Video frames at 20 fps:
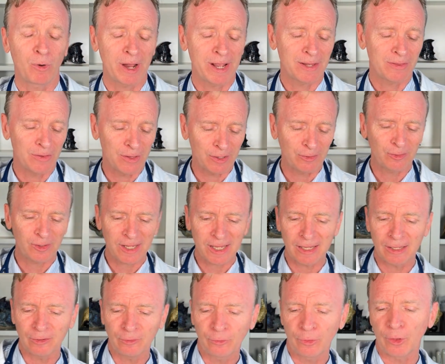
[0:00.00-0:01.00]
right? This
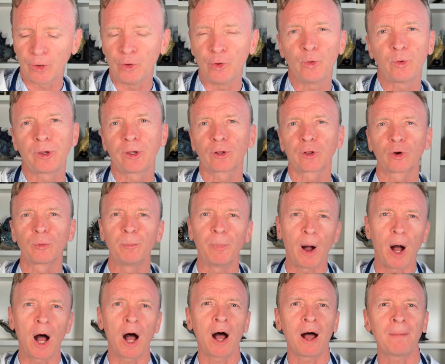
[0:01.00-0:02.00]
is the nuclear
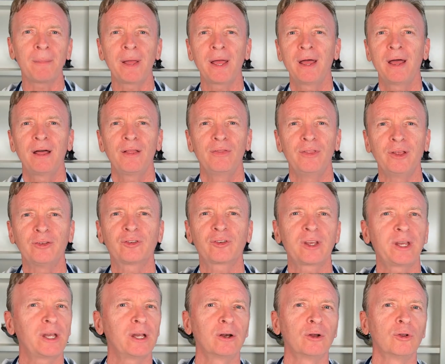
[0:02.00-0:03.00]
bomb. This
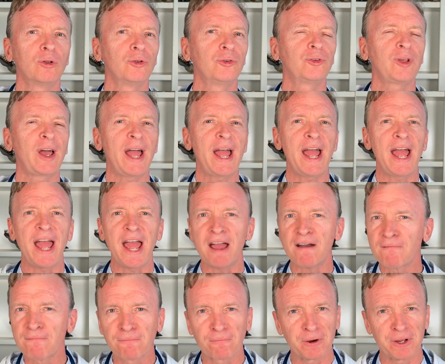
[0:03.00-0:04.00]
kills
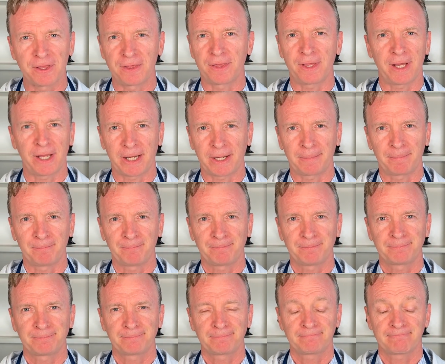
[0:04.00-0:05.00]
everything.
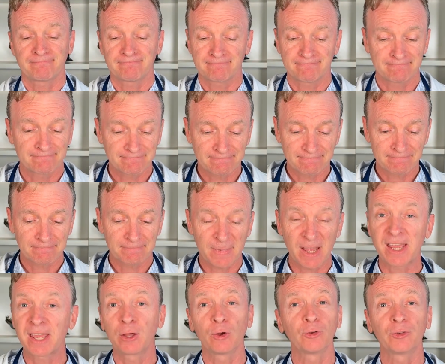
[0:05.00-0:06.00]

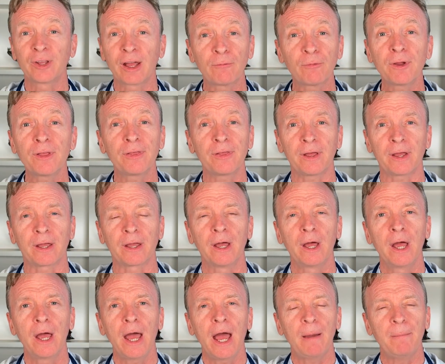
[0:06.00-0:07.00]
It kills everything.
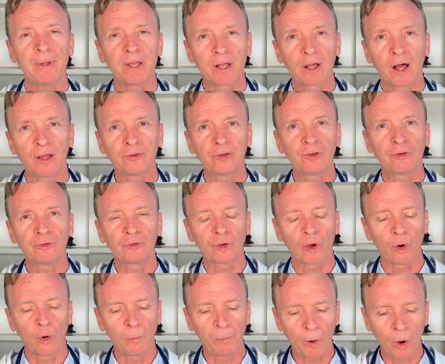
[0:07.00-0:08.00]
And because it's
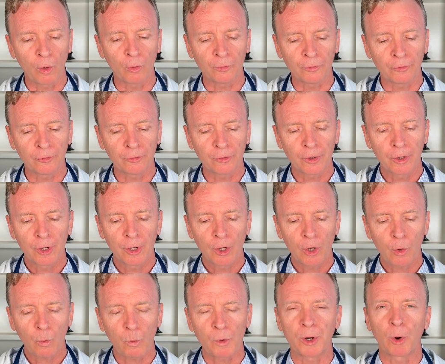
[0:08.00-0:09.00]
so potent,
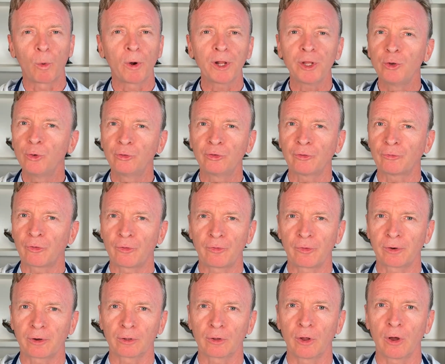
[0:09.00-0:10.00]
we don't want to use it for
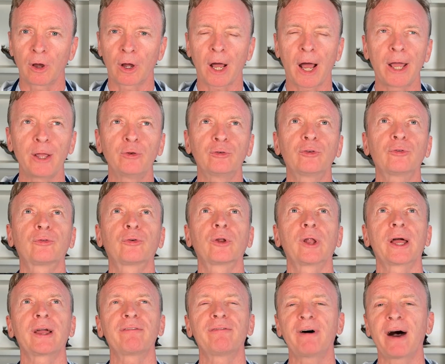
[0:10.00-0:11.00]
very long. I use it for
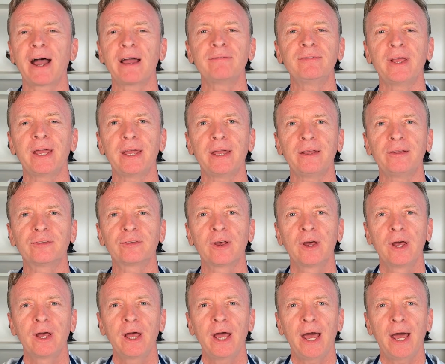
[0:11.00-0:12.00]
like five days.
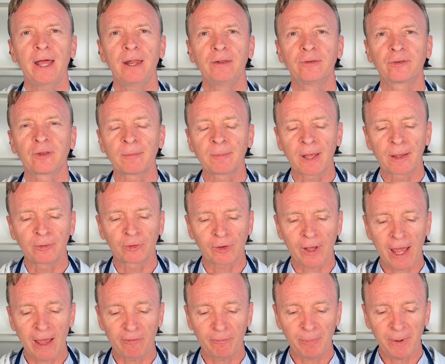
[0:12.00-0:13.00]
And sometimes I
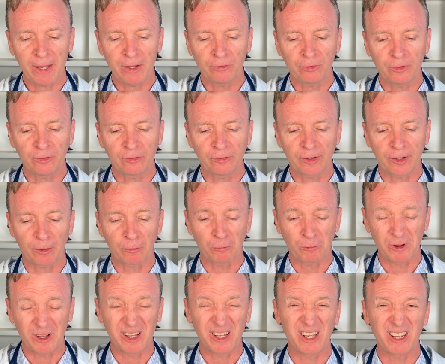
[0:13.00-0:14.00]
have patients that are
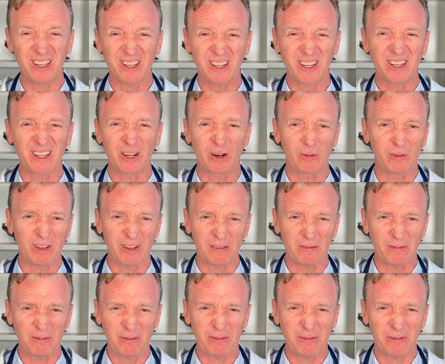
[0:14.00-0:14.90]
really, uh, you know, in,